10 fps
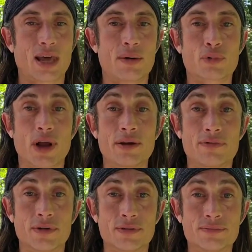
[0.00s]
I'm
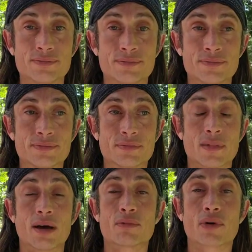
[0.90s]
grateful.
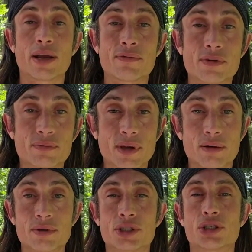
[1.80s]
I'm grateful to be
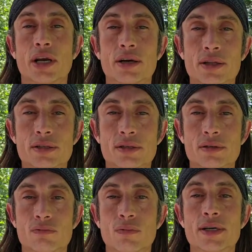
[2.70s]
able to share
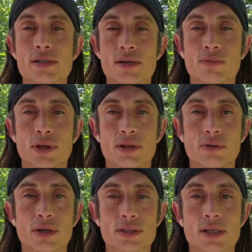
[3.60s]
this wisdom with
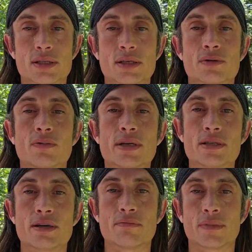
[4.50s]
you, because it's this
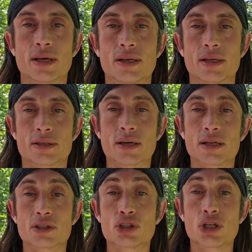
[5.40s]
wisdom that is going
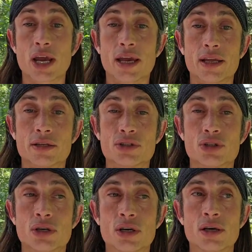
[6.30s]
to
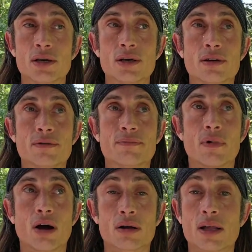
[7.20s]
change
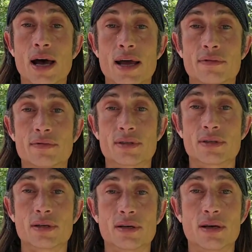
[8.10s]
our lives.
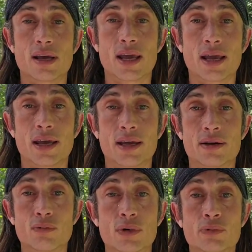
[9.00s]

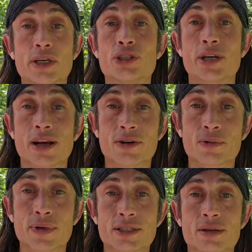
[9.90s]
And when we share the
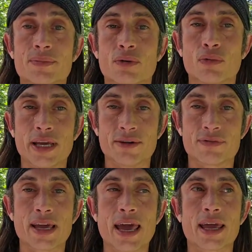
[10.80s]
wisdom that we
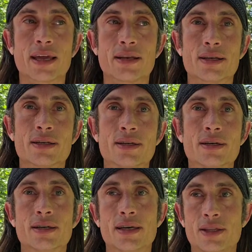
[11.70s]
have gained
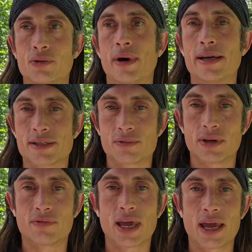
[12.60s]
in the ways that
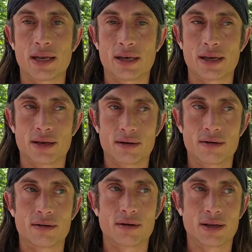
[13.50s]
we've gained it,
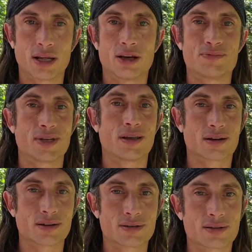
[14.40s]
it helps
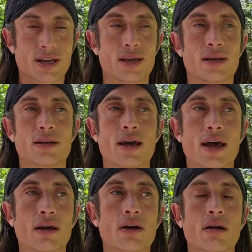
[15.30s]
others. And
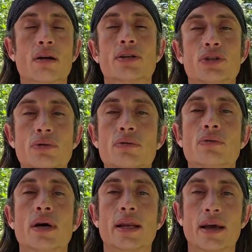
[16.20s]
I encourage
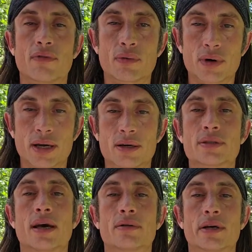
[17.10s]
you and everyone
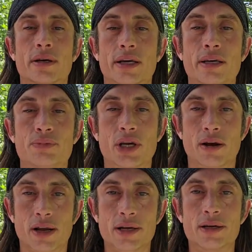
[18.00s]
else out there to keep
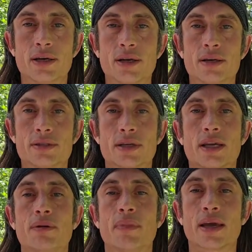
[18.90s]
sharing, to
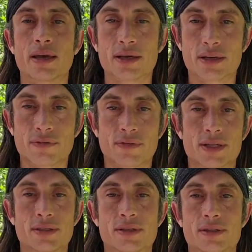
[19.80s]
keep making a
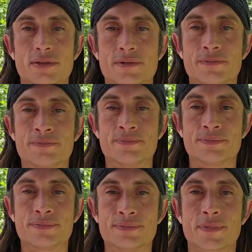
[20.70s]
difference.
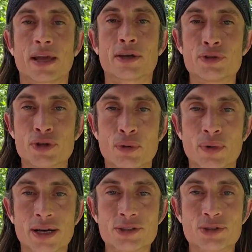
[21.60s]
Thank you so
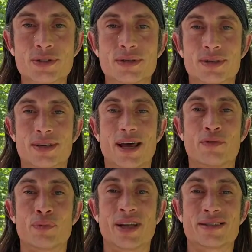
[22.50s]
much, and
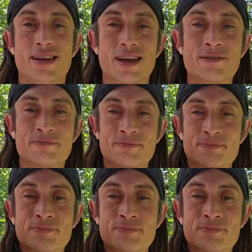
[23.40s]
have a blessed day.